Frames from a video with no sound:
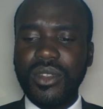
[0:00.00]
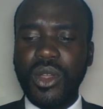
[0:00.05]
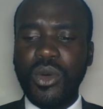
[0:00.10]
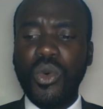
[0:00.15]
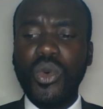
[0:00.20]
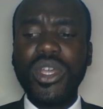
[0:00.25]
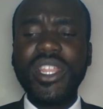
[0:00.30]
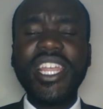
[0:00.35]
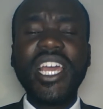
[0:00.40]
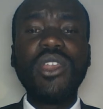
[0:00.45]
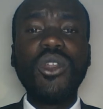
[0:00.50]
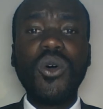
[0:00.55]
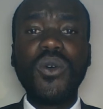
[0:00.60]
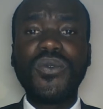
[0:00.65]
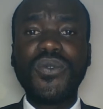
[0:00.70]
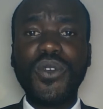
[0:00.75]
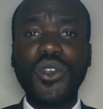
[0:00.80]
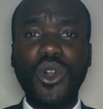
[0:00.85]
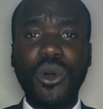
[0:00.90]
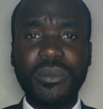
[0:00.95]
with a
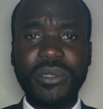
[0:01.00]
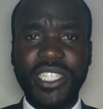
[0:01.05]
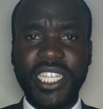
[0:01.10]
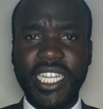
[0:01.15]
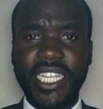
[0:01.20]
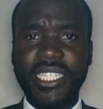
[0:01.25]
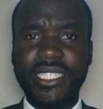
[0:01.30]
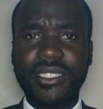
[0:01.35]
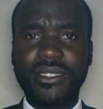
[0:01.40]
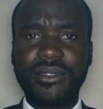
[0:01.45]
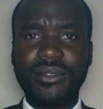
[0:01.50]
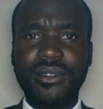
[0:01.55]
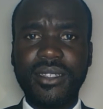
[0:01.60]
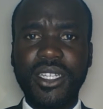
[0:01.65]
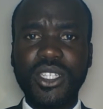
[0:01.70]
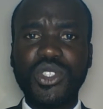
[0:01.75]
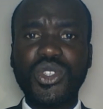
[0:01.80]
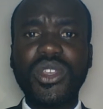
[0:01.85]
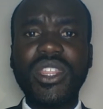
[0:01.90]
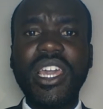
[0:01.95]
lawful object.
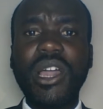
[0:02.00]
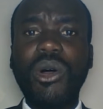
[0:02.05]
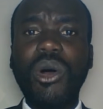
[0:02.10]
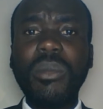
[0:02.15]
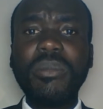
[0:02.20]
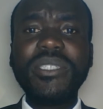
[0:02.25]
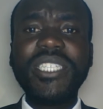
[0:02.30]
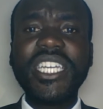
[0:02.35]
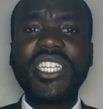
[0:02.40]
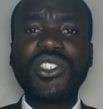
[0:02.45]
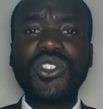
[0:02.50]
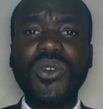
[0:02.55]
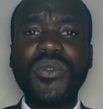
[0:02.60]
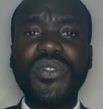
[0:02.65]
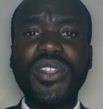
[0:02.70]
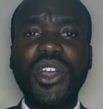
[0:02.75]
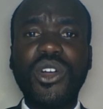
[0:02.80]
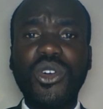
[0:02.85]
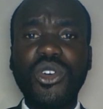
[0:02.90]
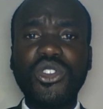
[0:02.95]
So the objects of
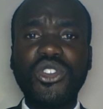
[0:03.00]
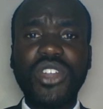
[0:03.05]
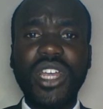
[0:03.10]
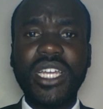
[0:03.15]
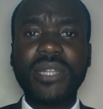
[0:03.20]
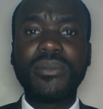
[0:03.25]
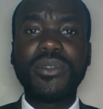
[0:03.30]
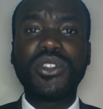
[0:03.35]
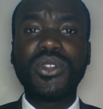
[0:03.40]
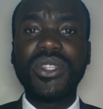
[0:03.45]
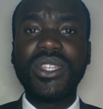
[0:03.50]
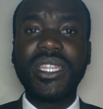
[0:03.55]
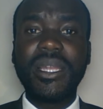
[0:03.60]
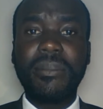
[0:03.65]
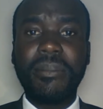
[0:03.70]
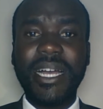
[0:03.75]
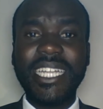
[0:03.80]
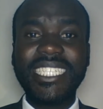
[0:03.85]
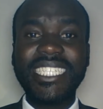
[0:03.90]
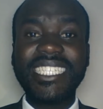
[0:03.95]
the contract between the
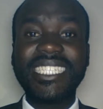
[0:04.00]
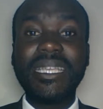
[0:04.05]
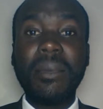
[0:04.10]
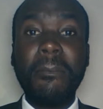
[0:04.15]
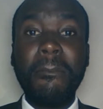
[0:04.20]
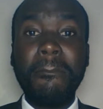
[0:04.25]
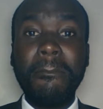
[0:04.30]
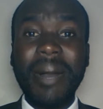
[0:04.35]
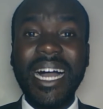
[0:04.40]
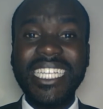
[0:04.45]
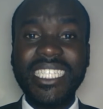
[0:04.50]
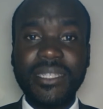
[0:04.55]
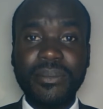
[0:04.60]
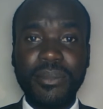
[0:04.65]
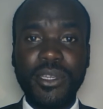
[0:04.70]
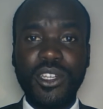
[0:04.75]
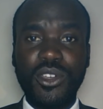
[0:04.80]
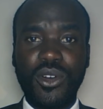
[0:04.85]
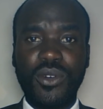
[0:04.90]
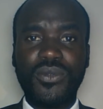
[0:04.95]
parties must
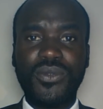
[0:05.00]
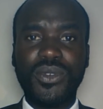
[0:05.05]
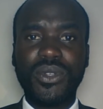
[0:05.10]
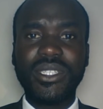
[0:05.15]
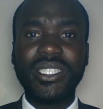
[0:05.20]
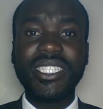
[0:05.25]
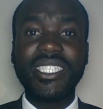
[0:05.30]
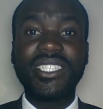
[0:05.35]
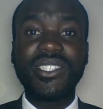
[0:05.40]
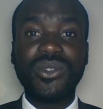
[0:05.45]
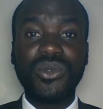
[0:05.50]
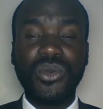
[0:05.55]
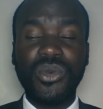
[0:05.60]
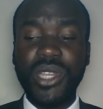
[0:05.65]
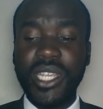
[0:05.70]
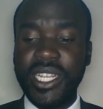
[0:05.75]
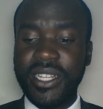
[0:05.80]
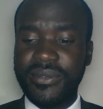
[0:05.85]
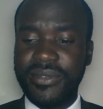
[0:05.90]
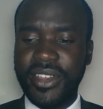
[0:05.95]
be lawful. This is
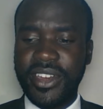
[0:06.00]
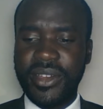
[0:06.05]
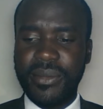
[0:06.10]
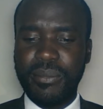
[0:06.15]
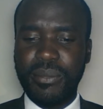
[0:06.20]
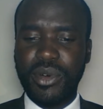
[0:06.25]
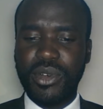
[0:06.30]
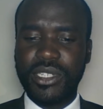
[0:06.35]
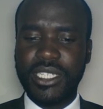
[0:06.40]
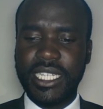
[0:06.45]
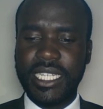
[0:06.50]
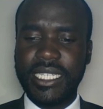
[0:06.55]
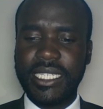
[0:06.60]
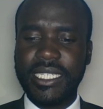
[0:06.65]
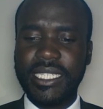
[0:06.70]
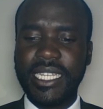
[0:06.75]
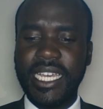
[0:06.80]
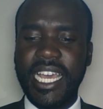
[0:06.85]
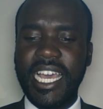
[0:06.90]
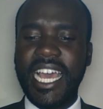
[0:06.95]
really very
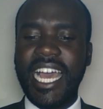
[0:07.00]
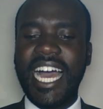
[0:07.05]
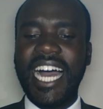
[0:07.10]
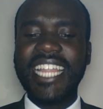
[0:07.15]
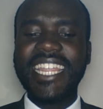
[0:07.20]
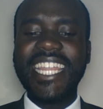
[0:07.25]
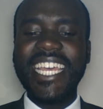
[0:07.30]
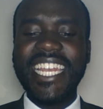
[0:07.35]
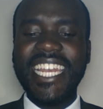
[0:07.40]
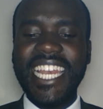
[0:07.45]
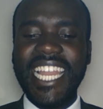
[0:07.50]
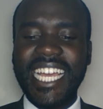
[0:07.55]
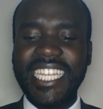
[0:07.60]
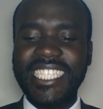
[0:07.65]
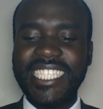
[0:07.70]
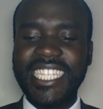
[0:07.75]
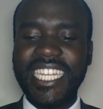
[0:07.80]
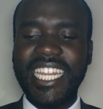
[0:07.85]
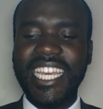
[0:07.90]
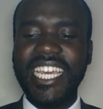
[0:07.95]
important. And then
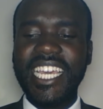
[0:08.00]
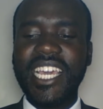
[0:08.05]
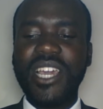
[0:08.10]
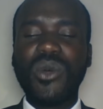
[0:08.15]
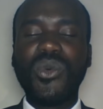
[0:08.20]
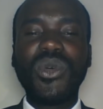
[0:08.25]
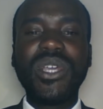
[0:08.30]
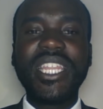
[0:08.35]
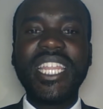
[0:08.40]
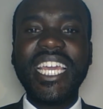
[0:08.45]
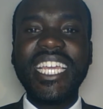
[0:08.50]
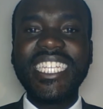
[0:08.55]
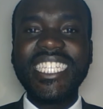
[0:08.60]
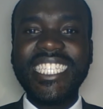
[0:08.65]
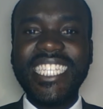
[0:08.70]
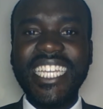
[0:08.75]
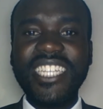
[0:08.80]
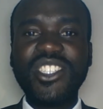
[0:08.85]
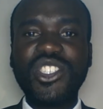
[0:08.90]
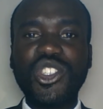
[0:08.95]
lastly, with the
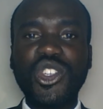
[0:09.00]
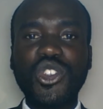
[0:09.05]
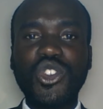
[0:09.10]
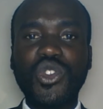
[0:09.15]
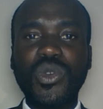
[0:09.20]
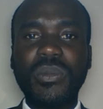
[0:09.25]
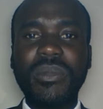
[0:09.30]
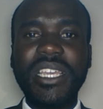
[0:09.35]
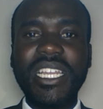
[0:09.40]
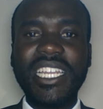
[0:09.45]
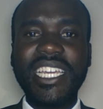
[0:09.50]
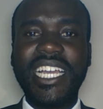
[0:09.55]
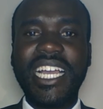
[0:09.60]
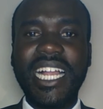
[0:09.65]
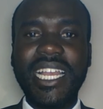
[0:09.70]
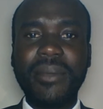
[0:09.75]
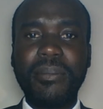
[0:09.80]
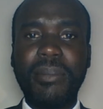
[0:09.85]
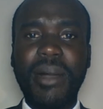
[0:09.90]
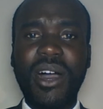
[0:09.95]
intention to be
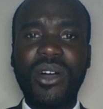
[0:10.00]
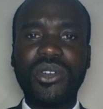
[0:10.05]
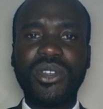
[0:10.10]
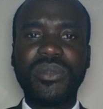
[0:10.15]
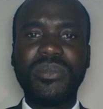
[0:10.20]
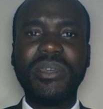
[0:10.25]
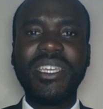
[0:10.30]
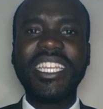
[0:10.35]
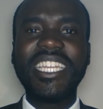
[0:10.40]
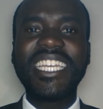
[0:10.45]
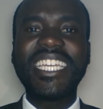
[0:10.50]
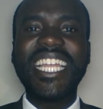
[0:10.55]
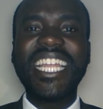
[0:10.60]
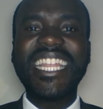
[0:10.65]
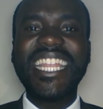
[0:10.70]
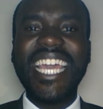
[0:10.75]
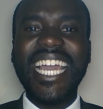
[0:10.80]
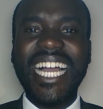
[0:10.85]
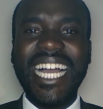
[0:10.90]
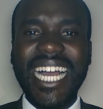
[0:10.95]
legally bound, meaning
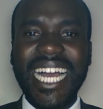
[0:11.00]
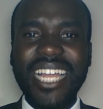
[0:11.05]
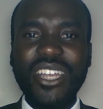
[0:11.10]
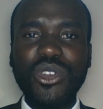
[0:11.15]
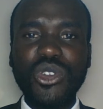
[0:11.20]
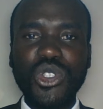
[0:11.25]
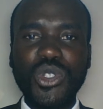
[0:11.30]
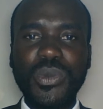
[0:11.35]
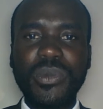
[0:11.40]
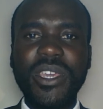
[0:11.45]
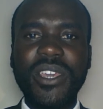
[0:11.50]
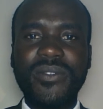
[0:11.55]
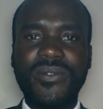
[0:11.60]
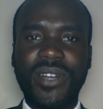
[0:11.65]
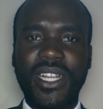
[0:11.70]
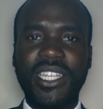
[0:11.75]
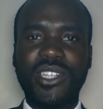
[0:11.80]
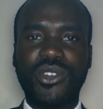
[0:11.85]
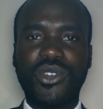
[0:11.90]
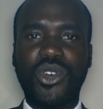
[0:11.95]
that there cannot be a
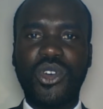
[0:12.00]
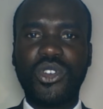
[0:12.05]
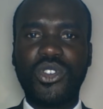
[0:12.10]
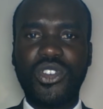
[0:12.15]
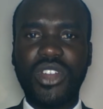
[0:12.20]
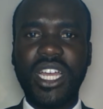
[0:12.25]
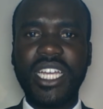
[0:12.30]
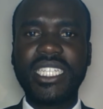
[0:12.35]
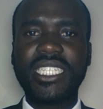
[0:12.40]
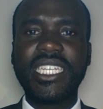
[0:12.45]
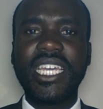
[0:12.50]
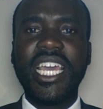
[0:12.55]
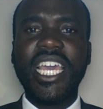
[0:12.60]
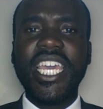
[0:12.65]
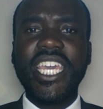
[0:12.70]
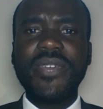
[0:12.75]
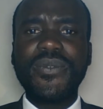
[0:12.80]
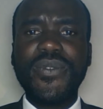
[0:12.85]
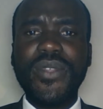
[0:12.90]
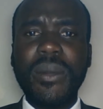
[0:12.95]
valid contract
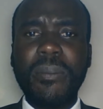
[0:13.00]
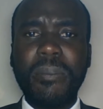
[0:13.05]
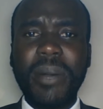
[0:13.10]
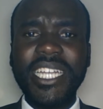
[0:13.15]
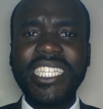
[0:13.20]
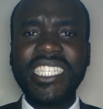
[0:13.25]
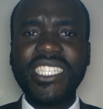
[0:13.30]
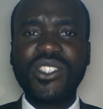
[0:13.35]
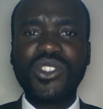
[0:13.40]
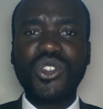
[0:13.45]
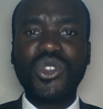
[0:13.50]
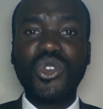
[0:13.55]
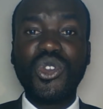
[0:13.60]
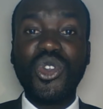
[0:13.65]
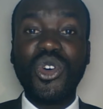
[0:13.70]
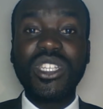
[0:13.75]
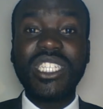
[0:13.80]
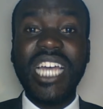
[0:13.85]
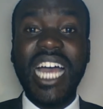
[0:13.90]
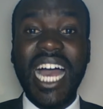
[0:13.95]
if the parties do
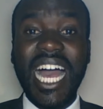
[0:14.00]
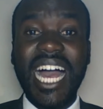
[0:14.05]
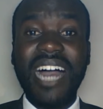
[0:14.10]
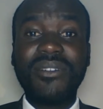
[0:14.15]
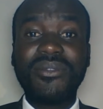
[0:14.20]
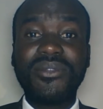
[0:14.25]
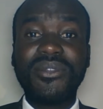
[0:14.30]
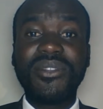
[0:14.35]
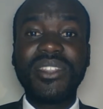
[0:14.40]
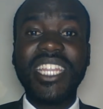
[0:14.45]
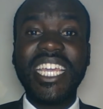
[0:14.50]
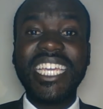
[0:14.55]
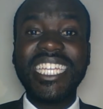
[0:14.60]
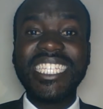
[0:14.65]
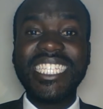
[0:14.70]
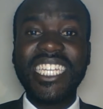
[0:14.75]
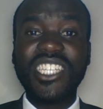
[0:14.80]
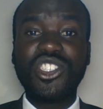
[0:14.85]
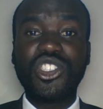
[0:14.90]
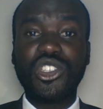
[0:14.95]
not have the
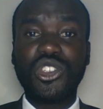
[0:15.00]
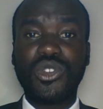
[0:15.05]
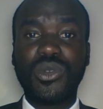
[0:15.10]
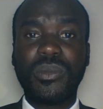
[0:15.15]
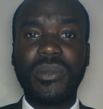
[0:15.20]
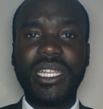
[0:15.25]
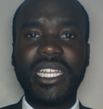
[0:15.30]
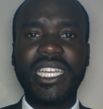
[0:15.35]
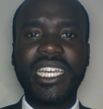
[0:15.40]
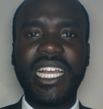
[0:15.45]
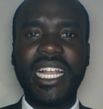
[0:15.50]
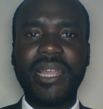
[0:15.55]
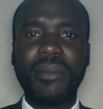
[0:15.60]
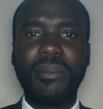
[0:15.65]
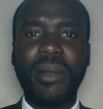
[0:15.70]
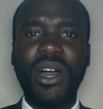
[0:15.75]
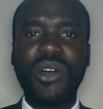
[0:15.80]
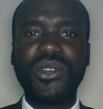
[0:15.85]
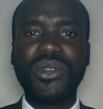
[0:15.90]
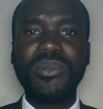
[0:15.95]
intention to be legally
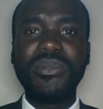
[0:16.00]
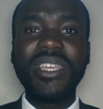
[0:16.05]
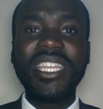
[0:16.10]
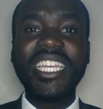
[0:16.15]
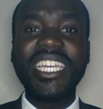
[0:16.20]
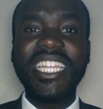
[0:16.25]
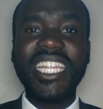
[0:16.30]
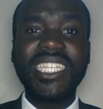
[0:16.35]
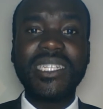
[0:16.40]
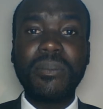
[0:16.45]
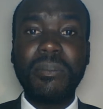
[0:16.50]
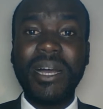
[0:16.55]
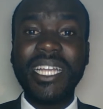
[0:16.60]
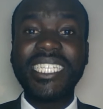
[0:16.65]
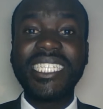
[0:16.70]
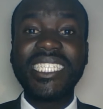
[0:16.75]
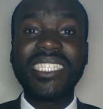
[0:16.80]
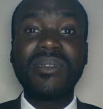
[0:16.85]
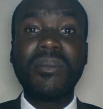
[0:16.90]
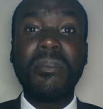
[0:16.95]
bound, meaning that
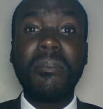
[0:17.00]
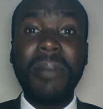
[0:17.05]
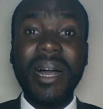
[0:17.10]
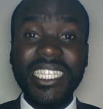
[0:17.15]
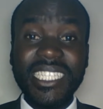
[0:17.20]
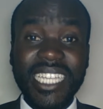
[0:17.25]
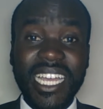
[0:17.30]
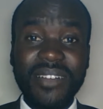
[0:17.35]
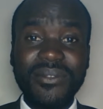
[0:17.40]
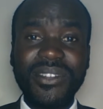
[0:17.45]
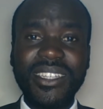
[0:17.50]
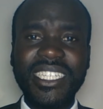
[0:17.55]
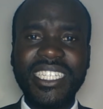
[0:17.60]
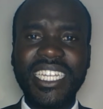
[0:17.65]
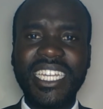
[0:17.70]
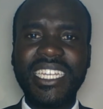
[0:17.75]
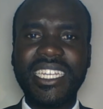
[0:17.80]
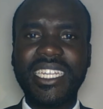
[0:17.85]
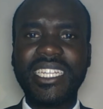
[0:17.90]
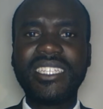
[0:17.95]
parties must have
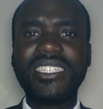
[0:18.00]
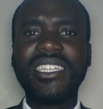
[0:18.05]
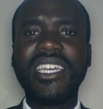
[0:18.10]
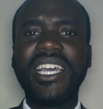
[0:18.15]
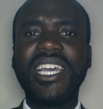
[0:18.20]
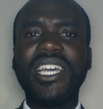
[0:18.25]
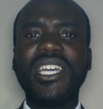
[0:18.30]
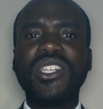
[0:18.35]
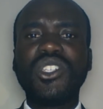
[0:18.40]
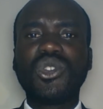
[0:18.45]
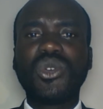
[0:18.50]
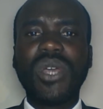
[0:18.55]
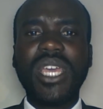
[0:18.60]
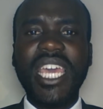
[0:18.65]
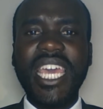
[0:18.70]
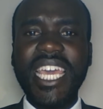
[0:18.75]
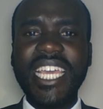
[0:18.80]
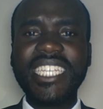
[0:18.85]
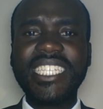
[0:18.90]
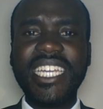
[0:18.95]
intended to
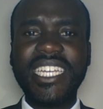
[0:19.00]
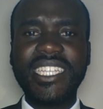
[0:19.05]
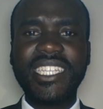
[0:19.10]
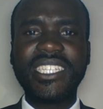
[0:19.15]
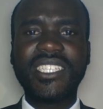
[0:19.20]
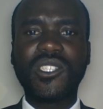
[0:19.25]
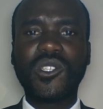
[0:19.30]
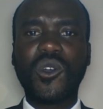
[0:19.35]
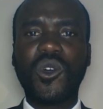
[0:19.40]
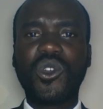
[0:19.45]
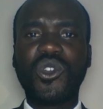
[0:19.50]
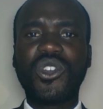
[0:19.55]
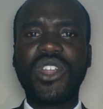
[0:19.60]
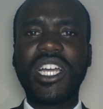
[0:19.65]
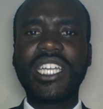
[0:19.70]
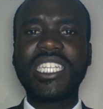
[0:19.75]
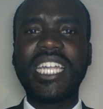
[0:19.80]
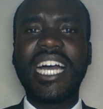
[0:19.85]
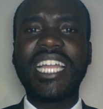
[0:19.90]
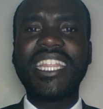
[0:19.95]
enter this
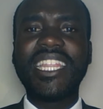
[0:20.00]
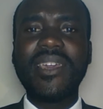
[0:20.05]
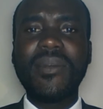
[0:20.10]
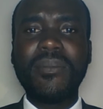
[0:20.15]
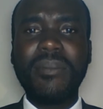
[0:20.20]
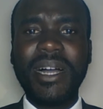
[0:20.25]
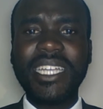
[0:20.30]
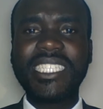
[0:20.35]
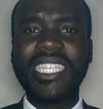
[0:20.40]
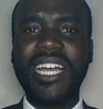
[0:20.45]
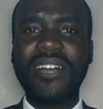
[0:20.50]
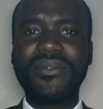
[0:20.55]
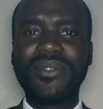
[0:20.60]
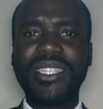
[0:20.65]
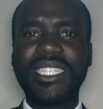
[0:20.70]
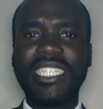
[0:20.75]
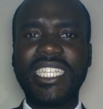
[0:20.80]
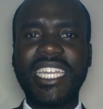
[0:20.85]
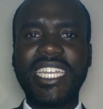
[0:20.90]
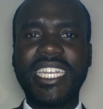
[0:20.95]
contract, and they must have
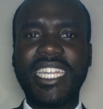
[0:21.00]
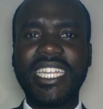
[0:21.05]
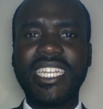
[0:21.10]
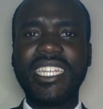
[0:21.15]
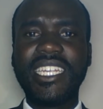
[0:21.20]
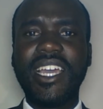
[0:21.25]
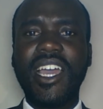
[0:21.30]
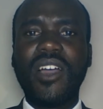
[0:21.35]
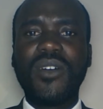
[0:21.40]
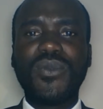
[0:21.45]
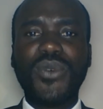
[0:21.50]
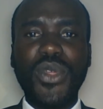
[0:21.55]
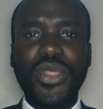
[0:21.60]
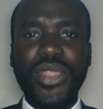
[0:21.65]
intended for